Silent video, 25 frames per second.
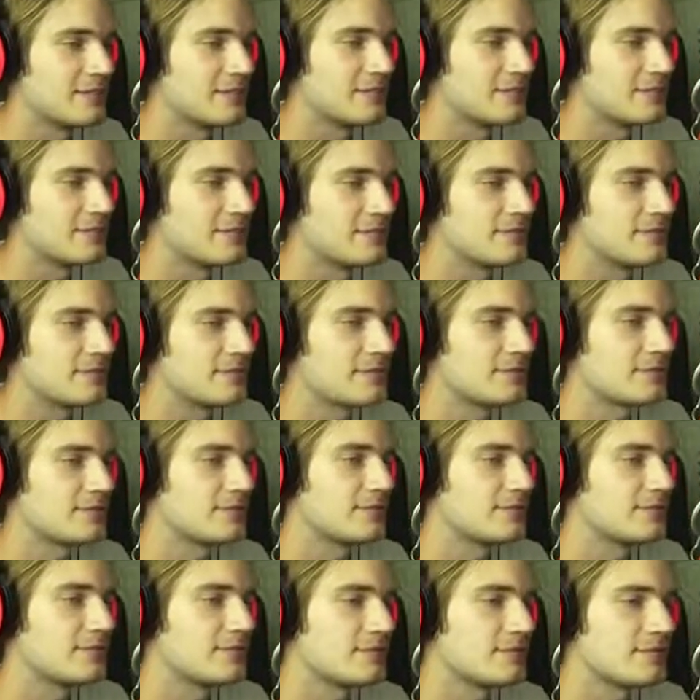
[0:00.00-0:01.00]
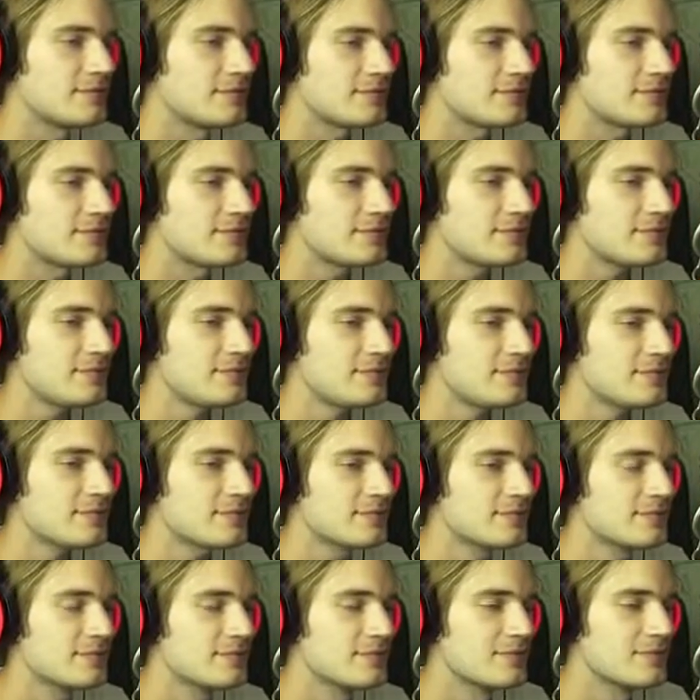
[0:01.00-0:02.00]

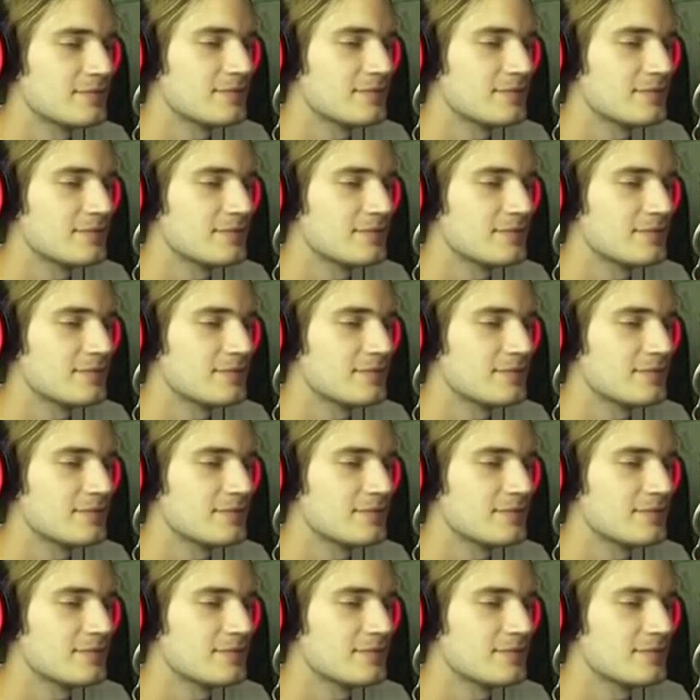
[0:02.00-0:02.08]
Nothing is said.